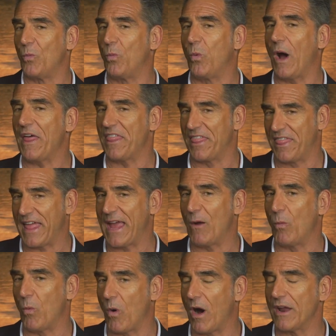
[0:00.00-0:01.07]
what they
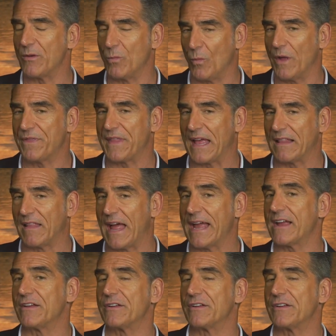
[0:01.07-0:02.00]
want and what they like,